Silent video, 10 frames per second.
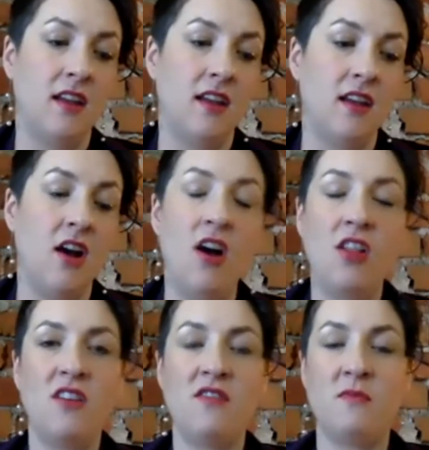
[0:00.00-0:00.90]
All
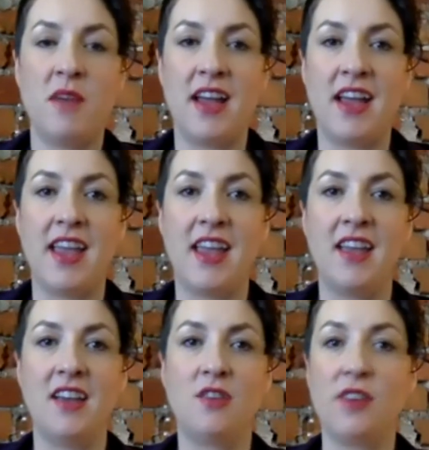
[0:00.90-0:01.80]
of my
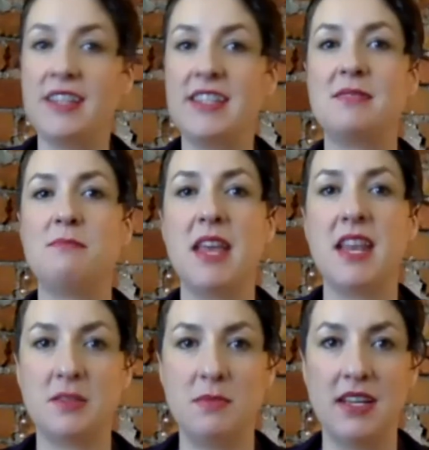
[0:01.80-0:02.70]
crisis
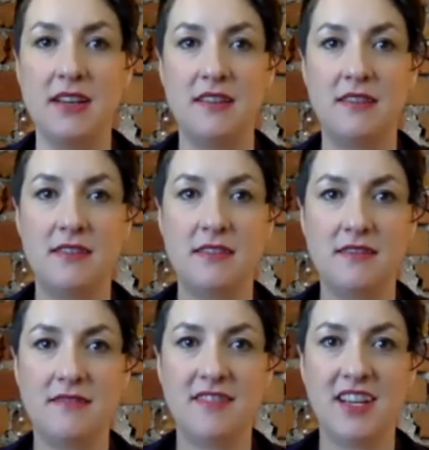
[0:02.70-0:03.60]
management
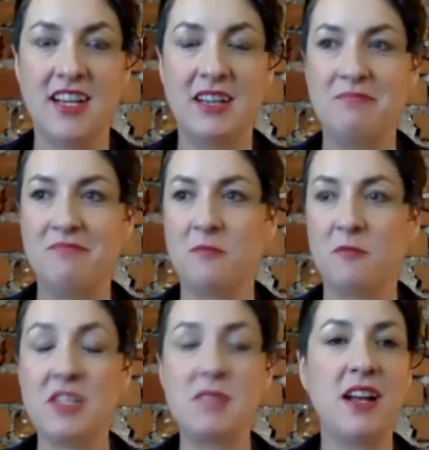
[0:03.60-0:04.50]

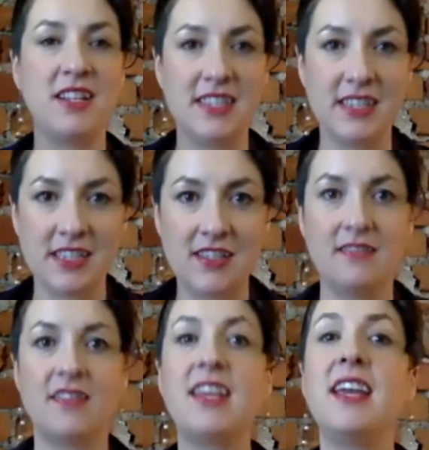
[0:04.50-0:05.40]
responses
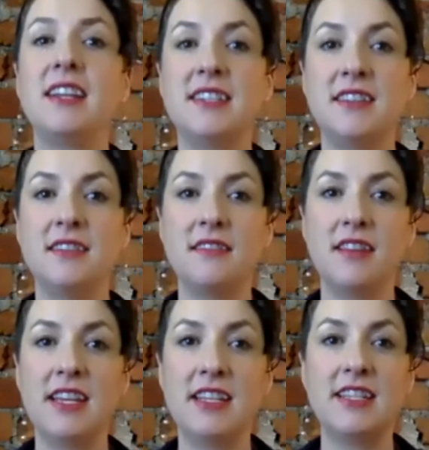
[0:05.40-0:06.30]
kicked
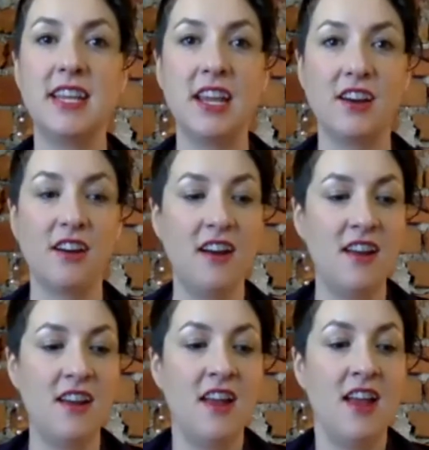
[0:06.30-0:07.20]
into gear.
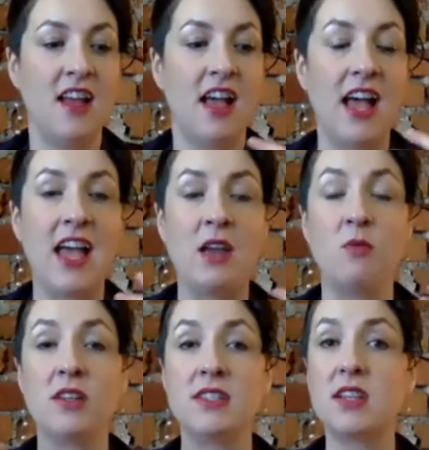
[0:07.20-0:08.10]
I
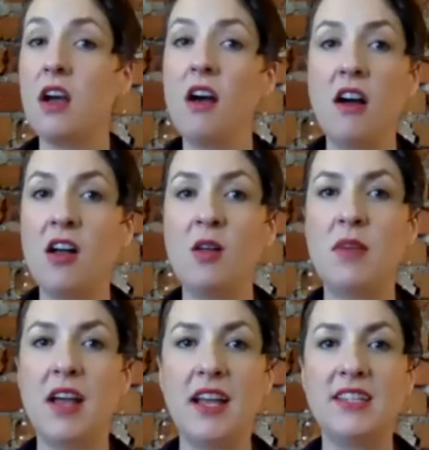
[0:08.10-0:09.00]
was calm.
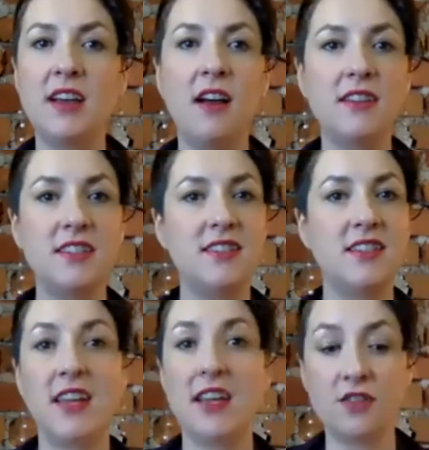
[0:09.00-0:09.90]
I talked to
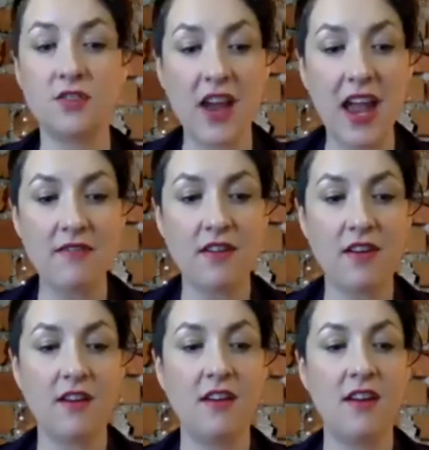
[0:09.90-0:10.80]
the other
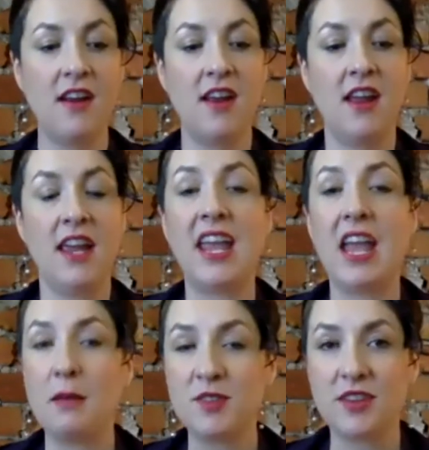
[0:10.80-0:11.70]
driver and
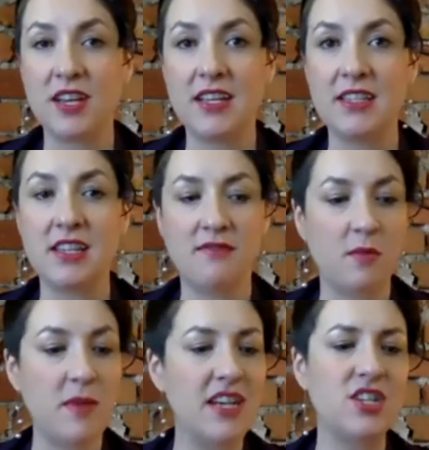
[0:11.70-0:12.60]
captured his
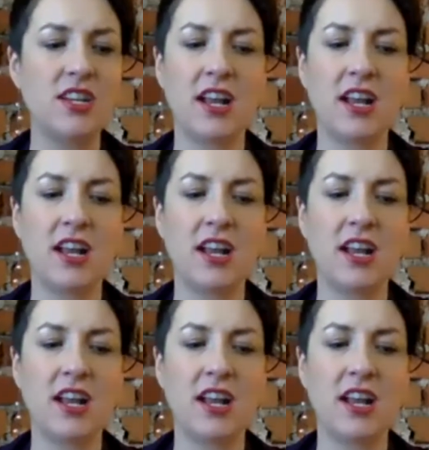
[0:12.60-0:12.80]
information.